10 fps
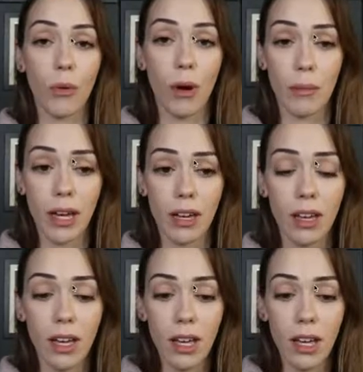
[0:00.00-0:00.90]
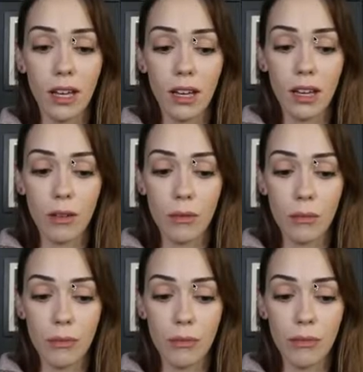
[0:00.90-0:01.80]
Overwhelming.
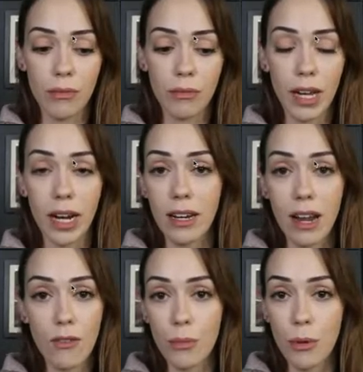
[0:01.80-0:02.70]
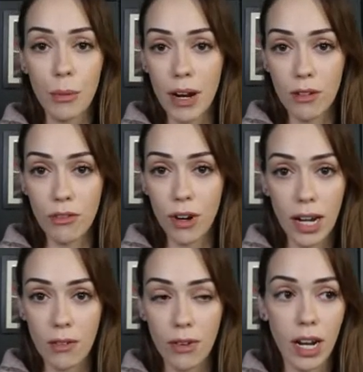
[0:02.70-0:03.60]
And I never prepared for
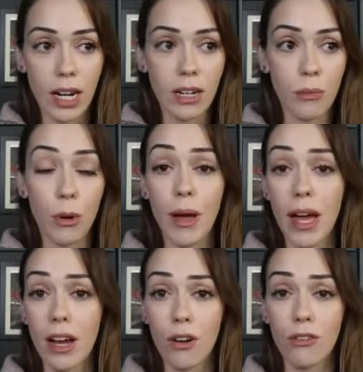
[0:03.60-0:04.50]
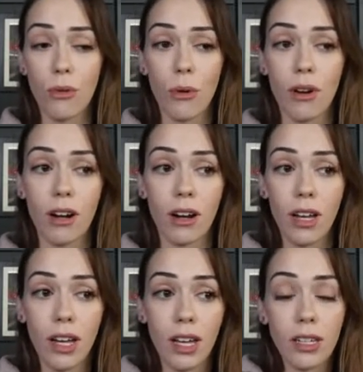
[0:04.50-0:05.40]
any of it. I didn't prepare for